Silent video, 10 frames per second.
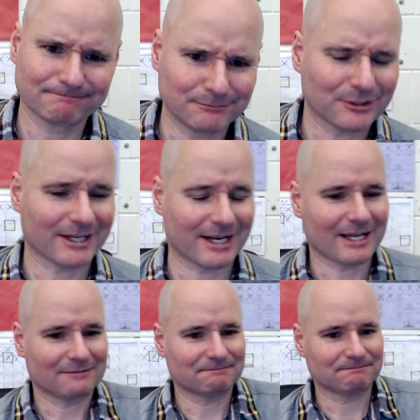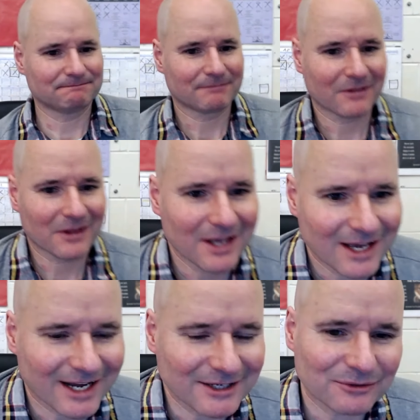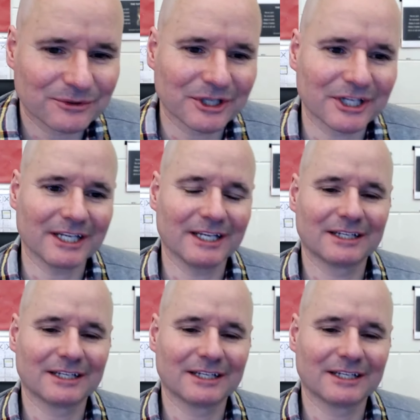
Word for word: boy, and I don't really